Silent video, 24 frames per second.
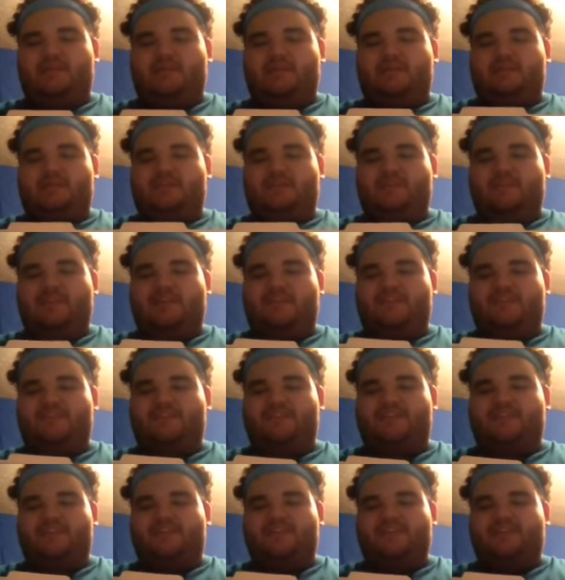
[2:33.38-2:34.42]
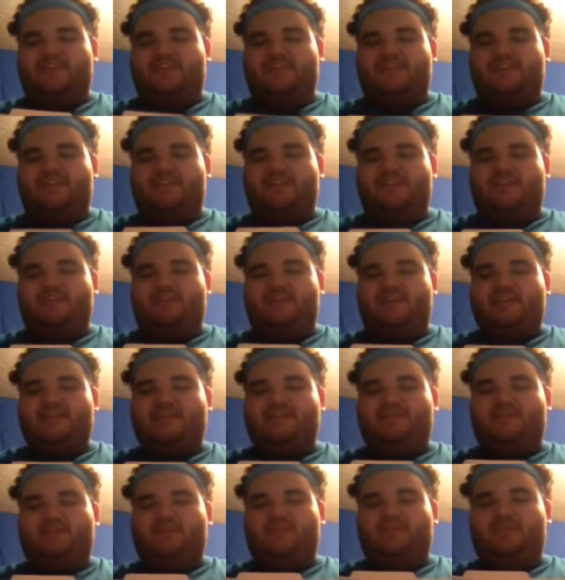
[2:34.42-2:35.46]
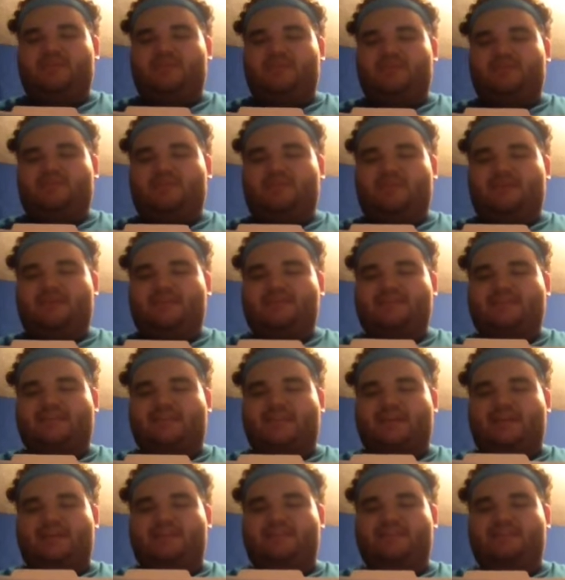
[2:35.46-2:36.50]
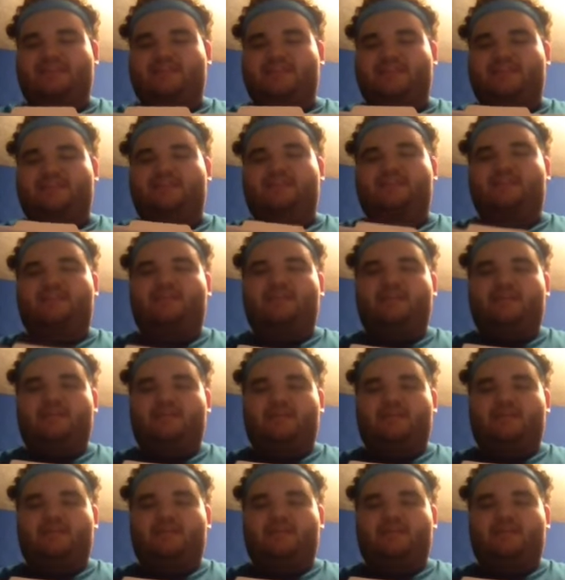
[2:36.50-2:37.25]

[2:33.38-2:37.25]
And then the other 16 seed matchup, Holy Cross and Southern.